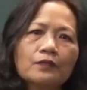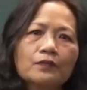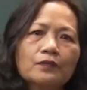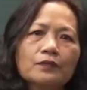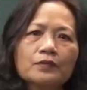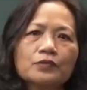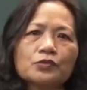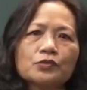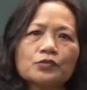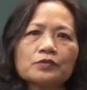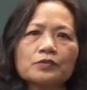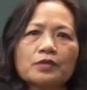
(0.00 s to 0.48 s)
we
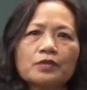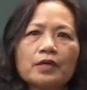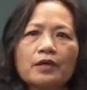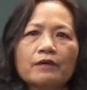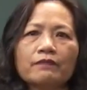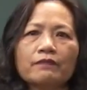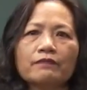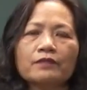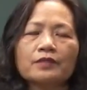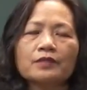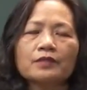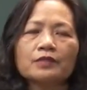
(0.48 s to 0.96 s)
should
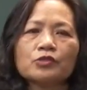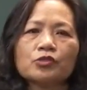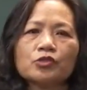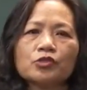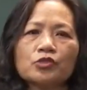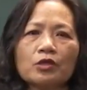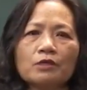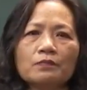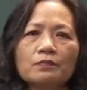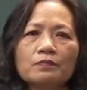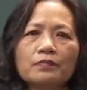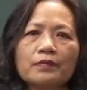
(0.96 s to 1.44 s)
have a
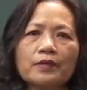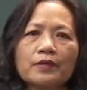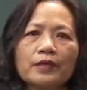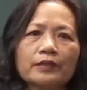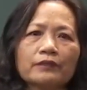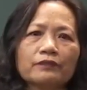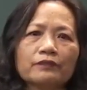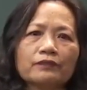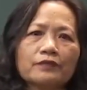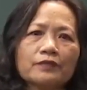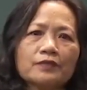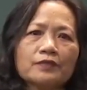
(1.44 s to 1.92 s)
short
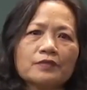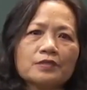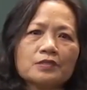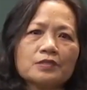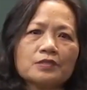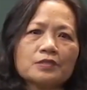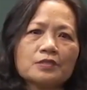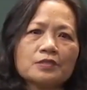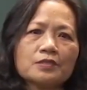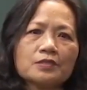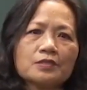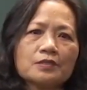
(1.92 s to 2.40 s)
break for
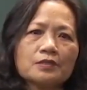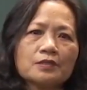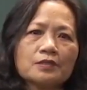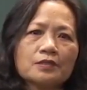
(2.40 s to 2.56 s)
this.